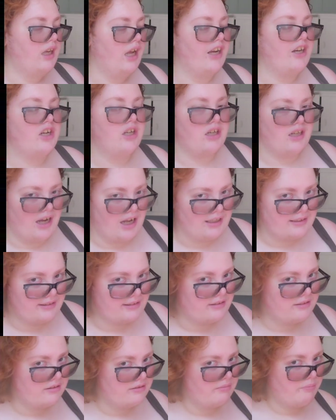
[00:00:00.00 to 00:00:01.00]
I could have gotten.
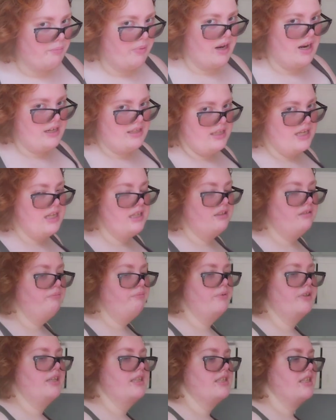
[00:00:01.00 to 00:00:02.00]
But I
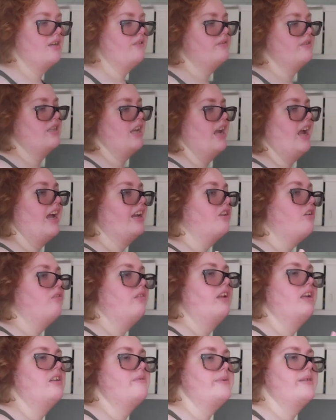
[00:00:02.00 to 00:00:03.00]
didn't because I was like, I don't
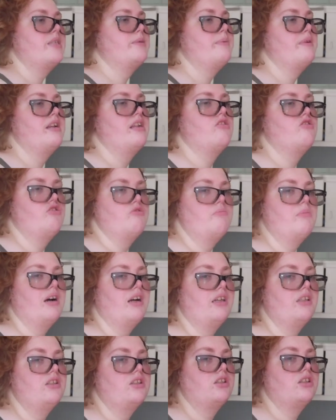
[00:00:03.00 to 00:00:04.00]
need to be spending too
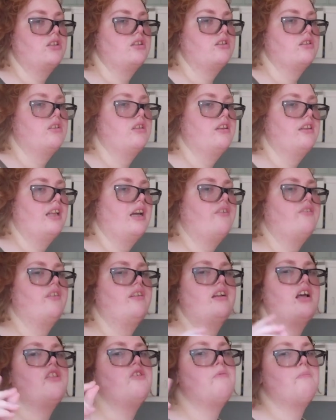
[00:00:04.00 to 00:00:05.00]
much. That was
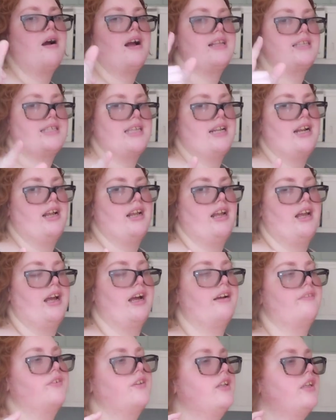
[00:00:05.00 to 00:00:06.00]
another mindset I
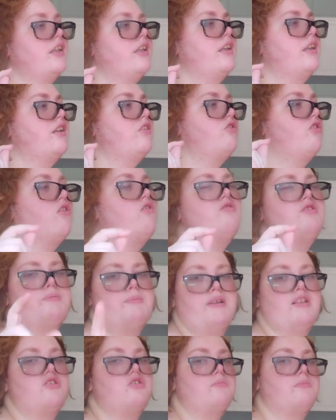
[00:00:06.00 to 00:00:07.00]
have. Don't
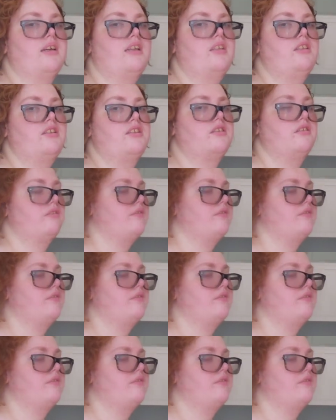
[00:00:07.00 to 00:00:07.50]
spend too much.